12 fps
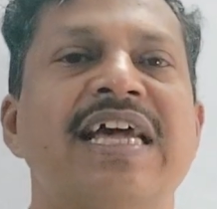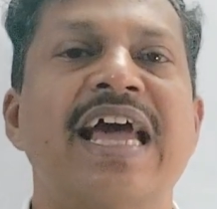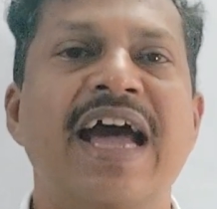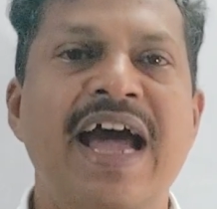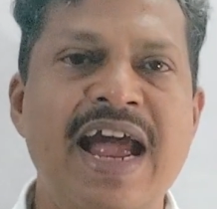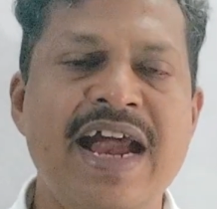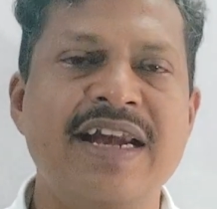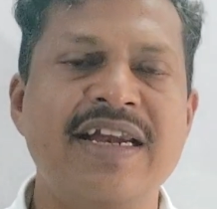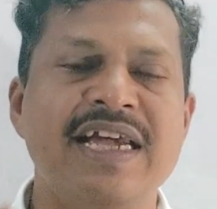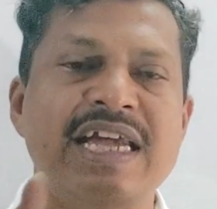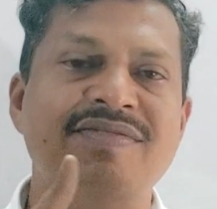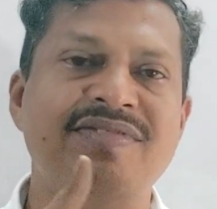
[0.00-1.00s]
And
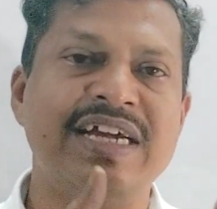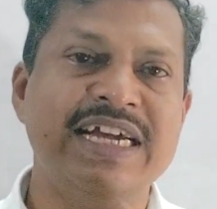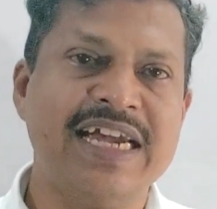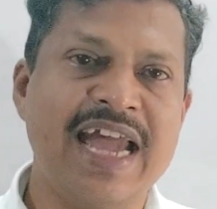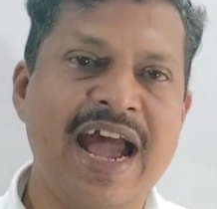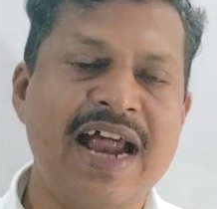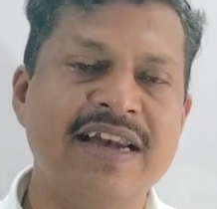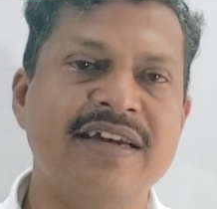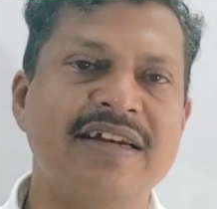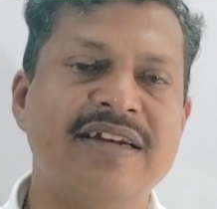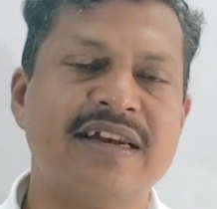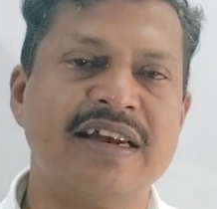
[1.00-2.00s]
if the cat
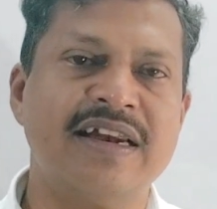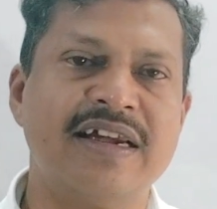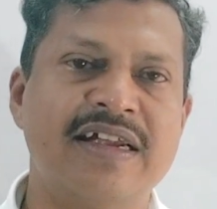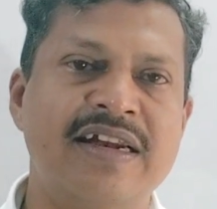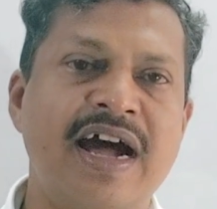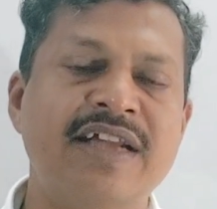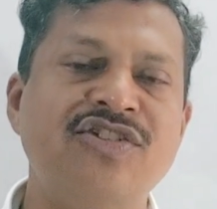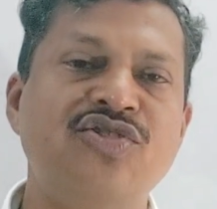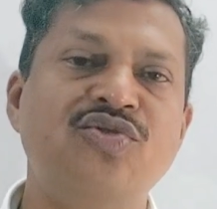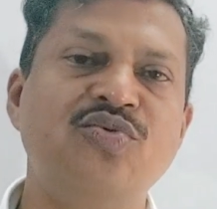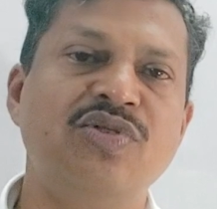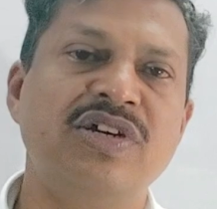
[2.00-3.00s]
runs
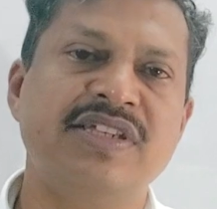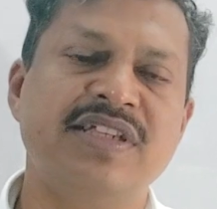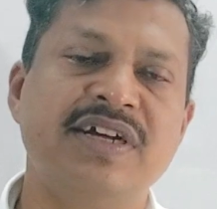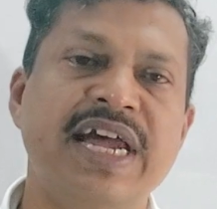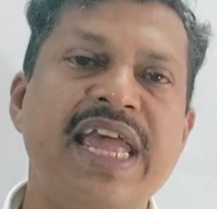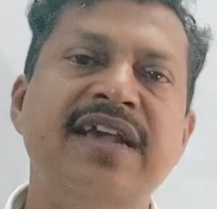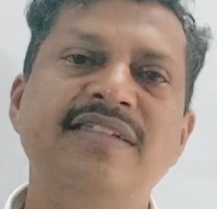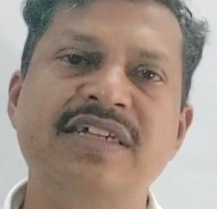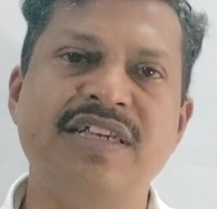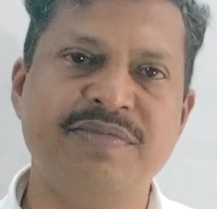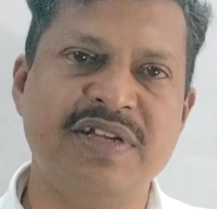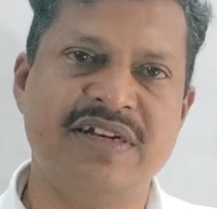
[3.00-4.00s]
towards the exit
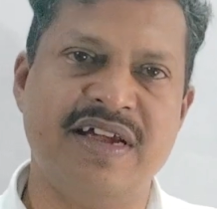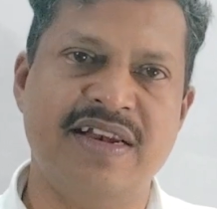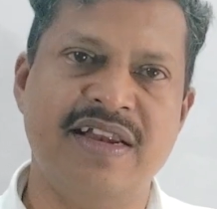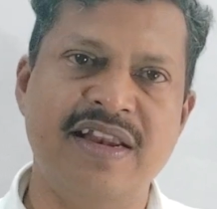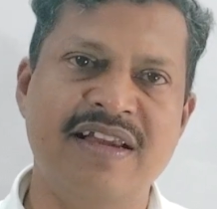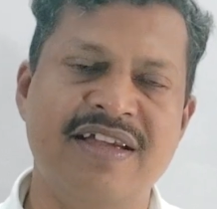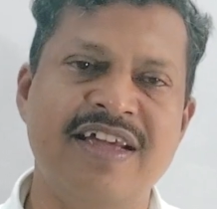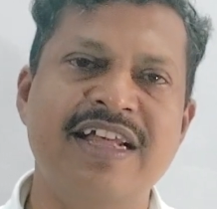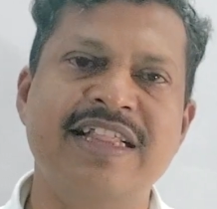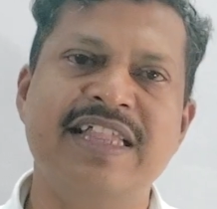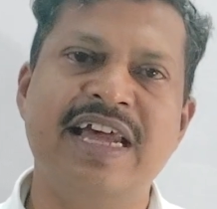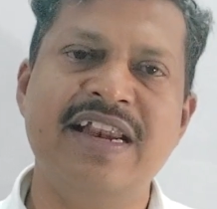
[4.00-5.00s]
of the tunnel,
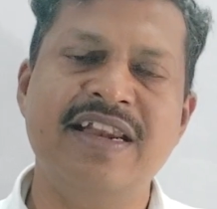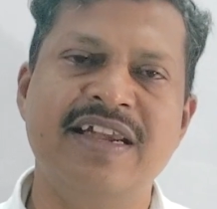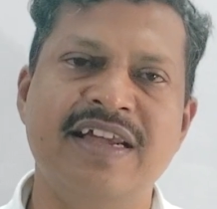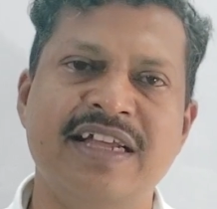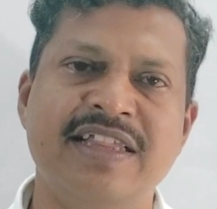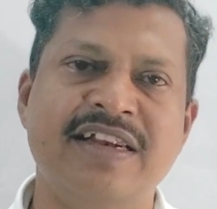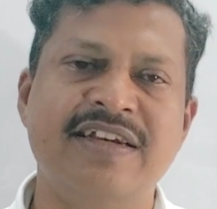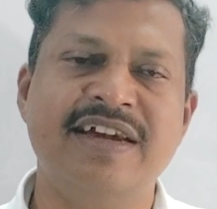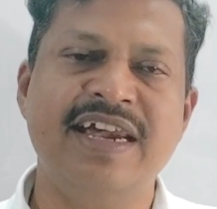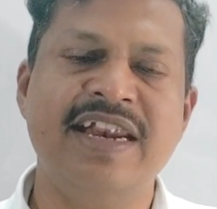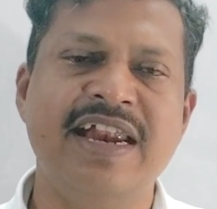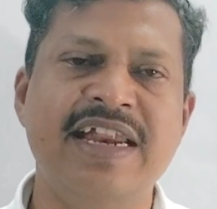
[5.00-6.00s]
then the
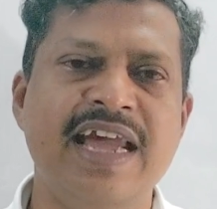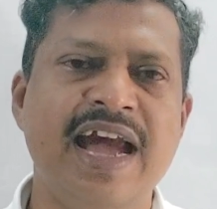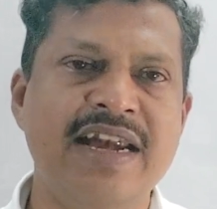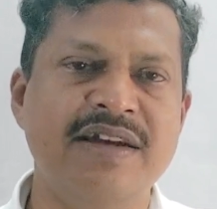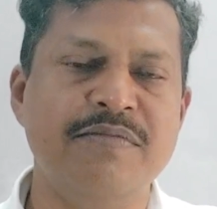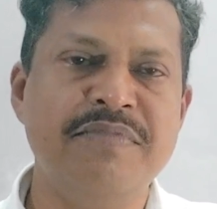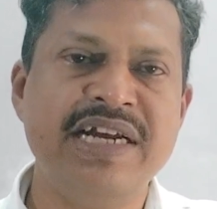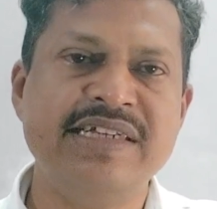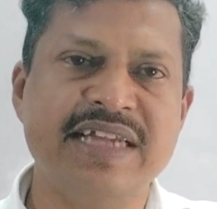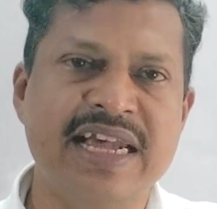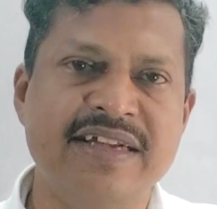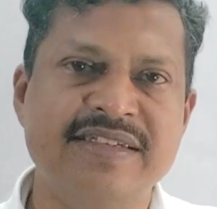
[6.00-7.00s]
train and cat meets
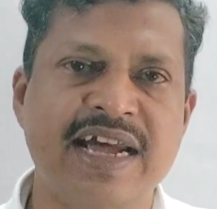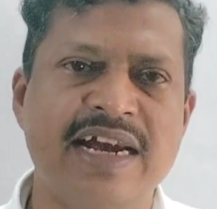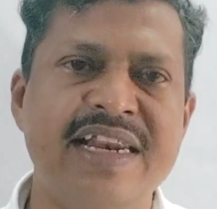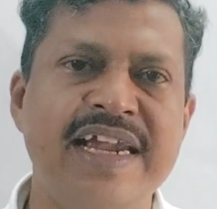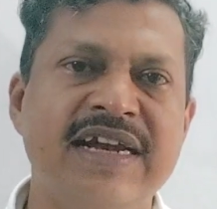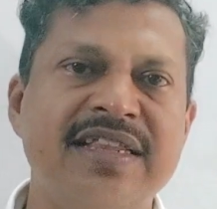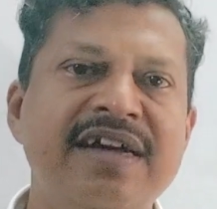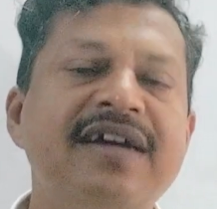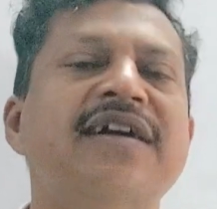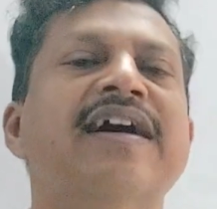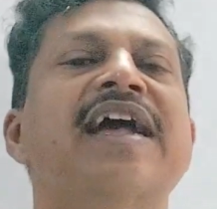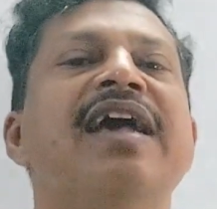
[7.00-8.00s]
exactly at the
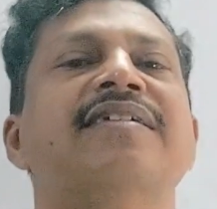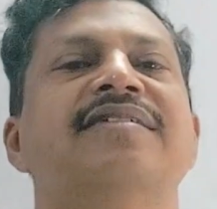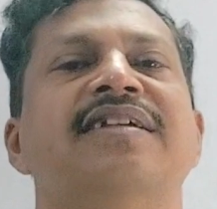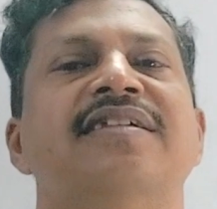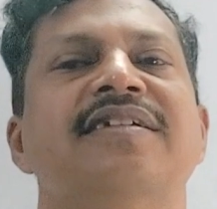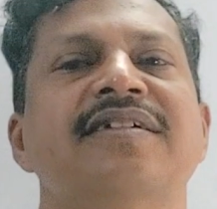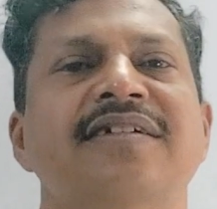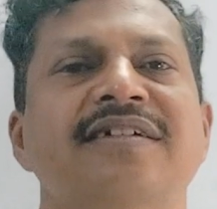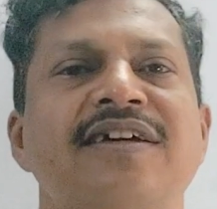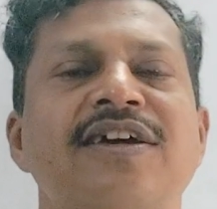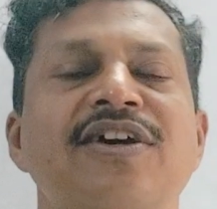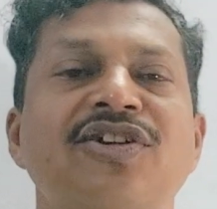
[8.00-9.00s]
exit.
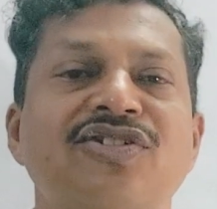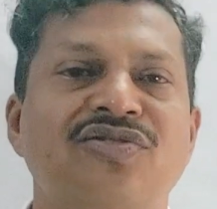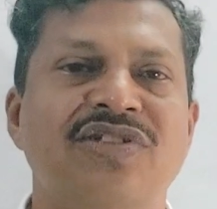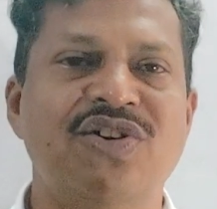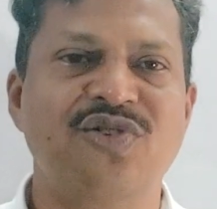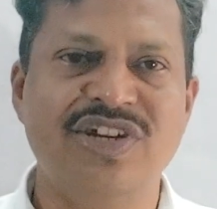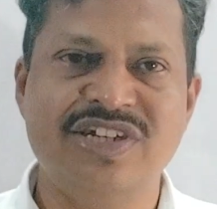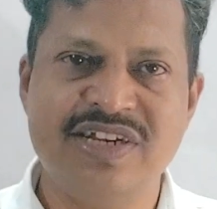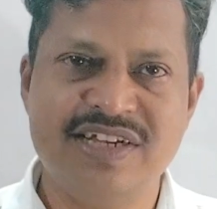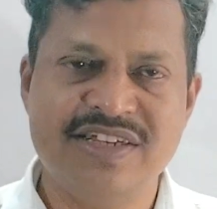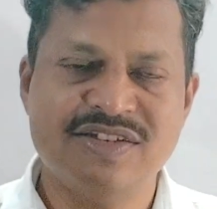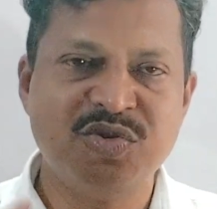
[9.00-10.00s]
So the question
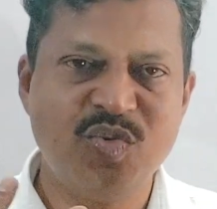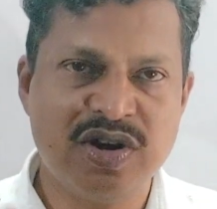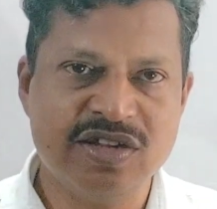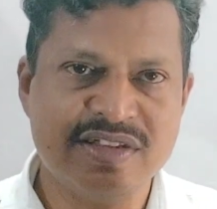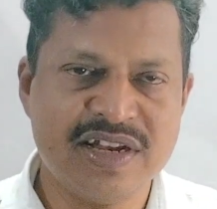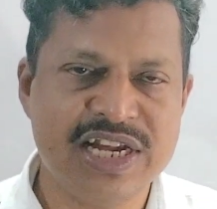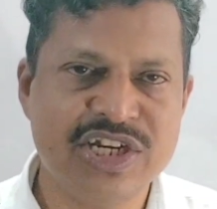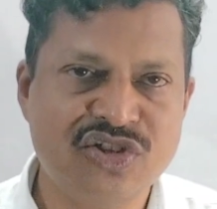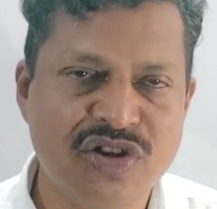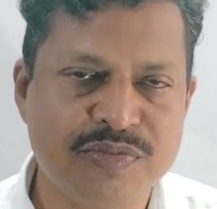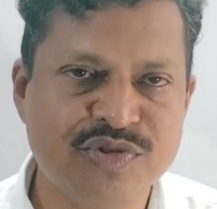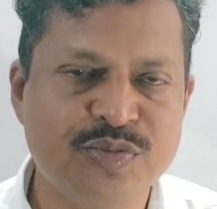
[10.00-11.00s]
is, what is the
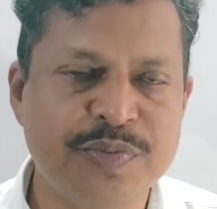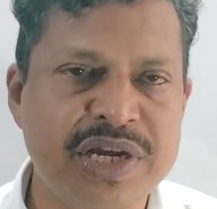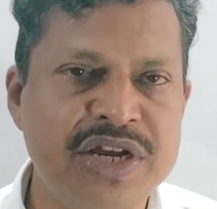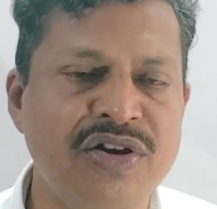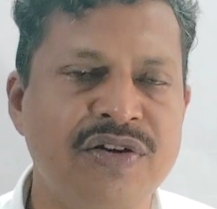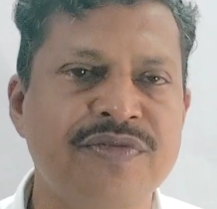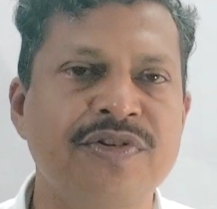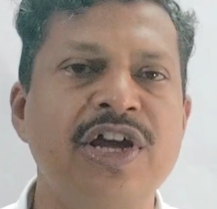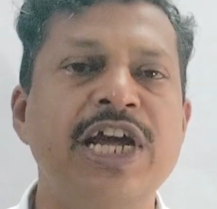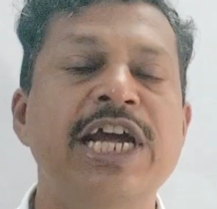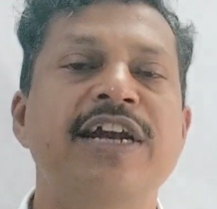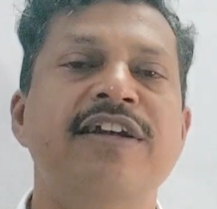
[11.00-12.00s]
ratio of speed of
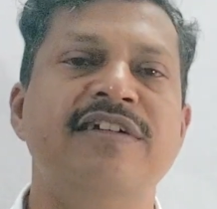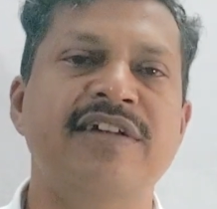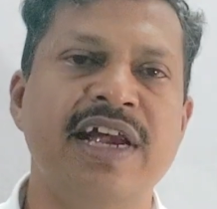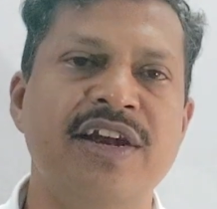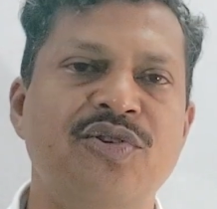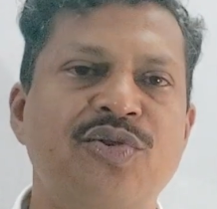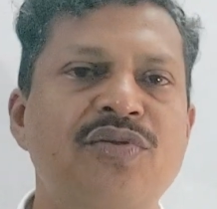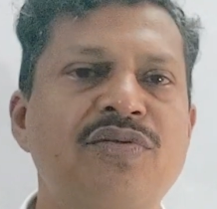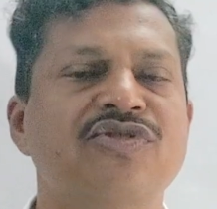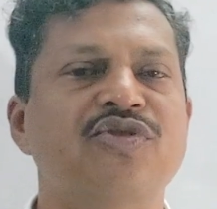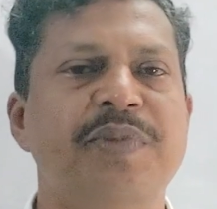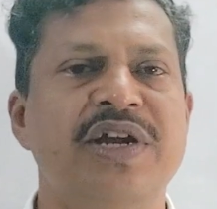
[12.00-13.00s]
train to
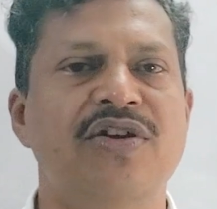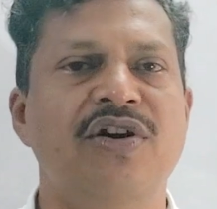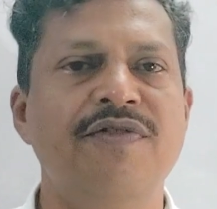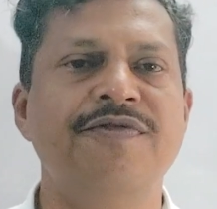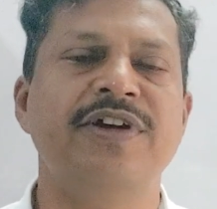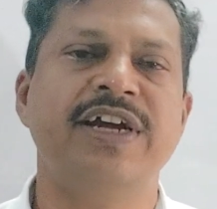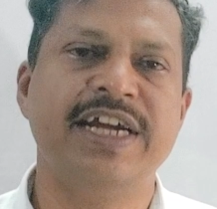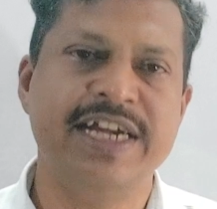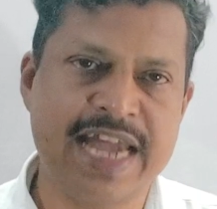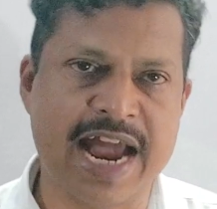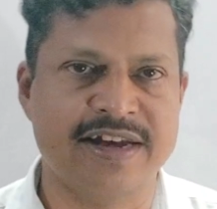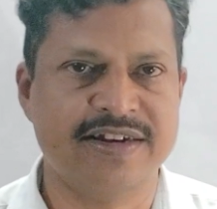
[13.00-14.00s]
speed of
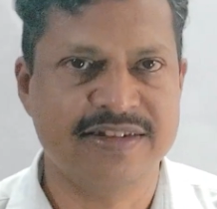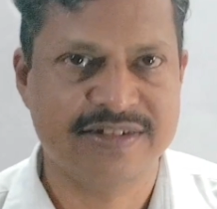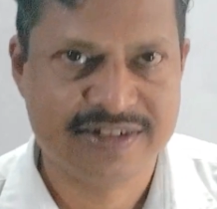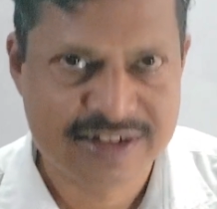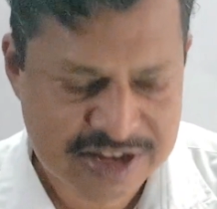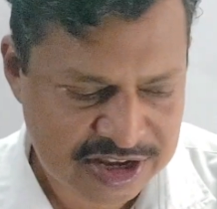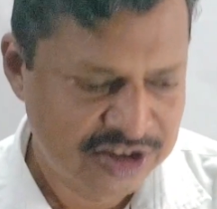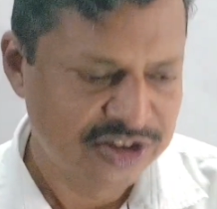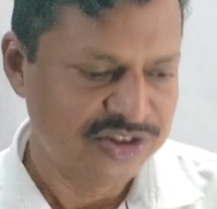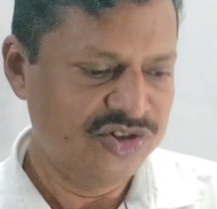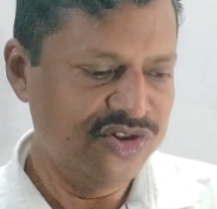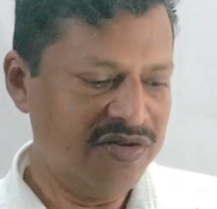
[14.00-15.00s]
cat?
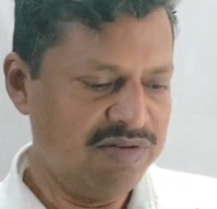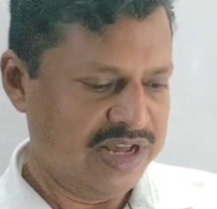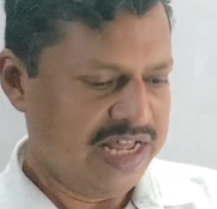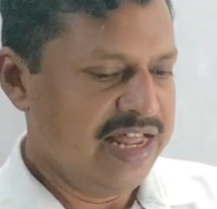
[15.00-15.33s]
So